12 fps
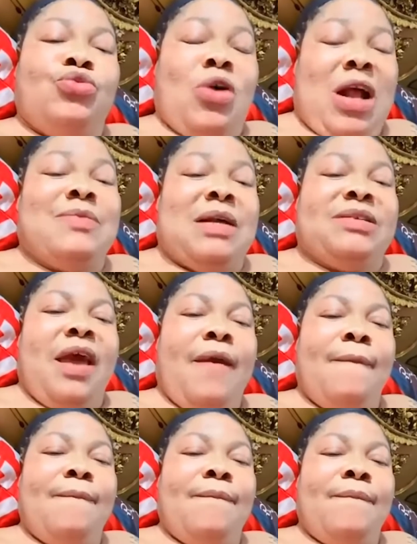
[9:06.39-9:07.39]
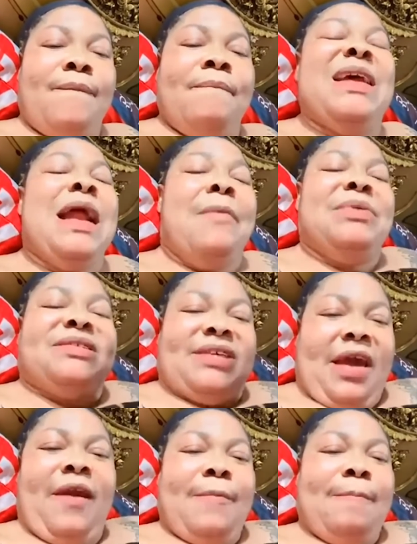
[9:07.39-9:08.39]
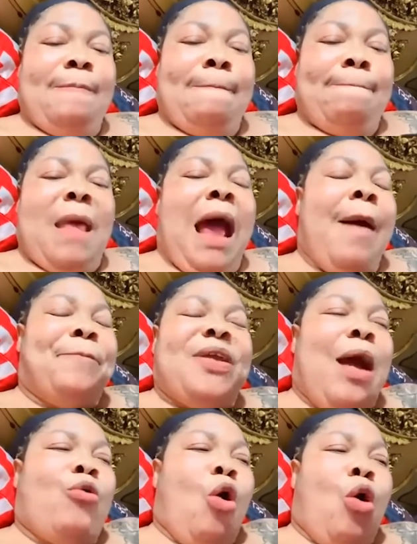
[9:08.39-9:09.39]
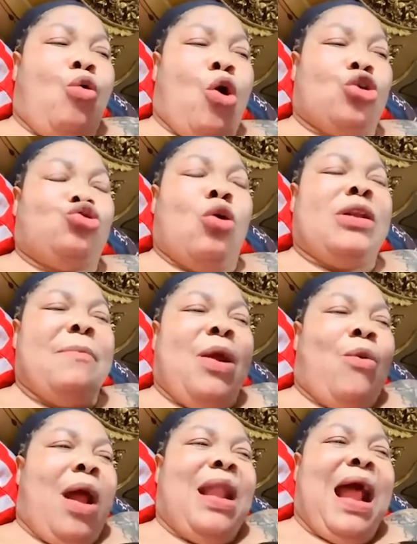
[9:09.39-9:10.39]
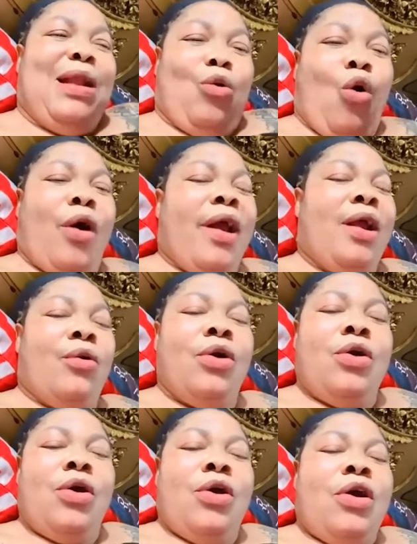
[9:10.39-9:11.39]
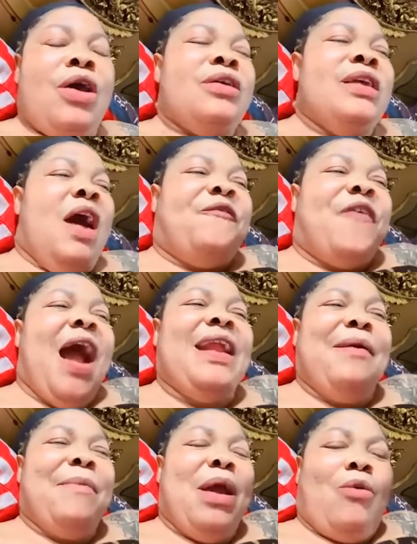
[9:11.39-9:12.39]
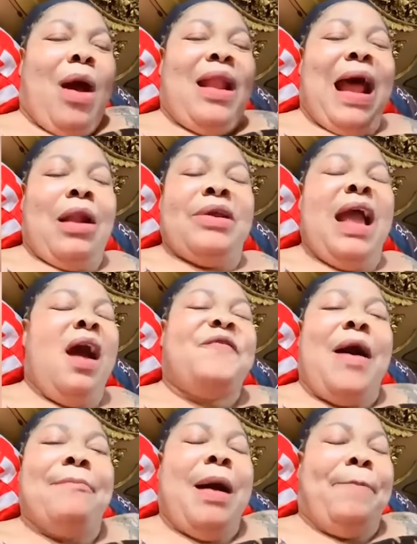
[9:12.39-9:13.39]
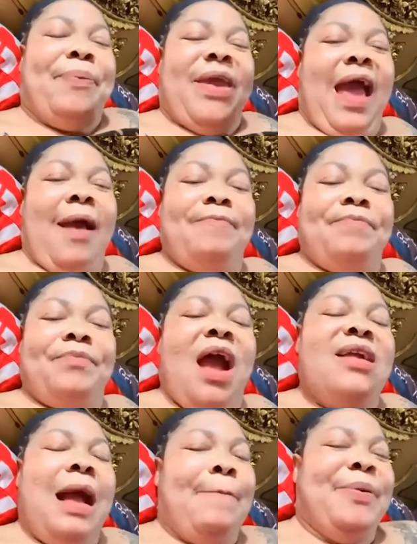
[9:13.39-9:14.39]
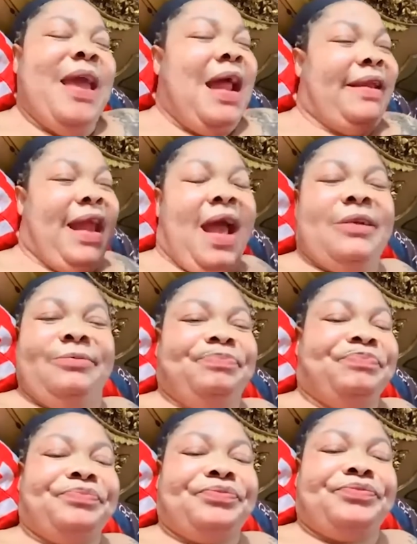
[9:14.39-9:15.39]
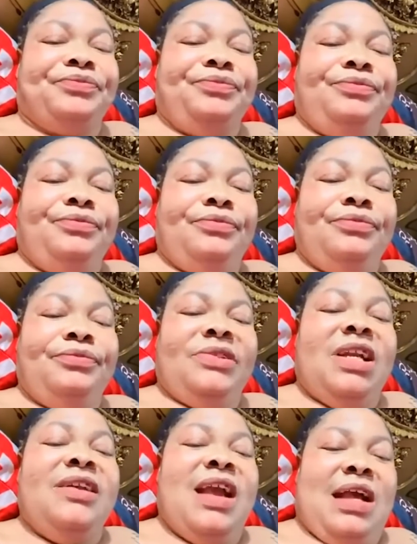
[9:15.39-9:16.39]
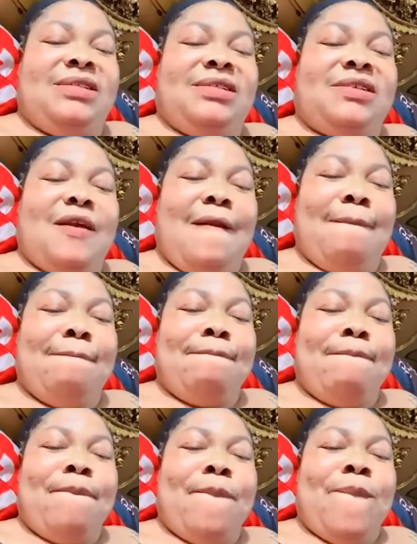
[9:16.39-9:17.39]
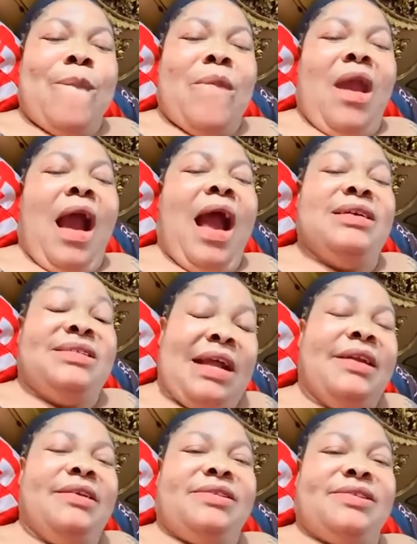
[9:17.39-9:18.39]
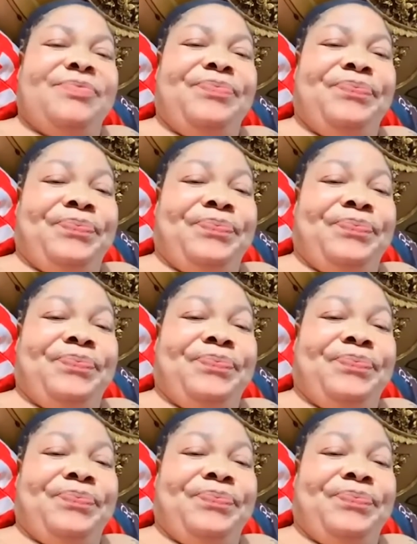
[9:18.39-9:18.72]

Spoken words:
I was say, men I must say, appear call court or them in Kuala no call you. You find him in Kuala no. You find my peer. And you appear there. Yes, I said it.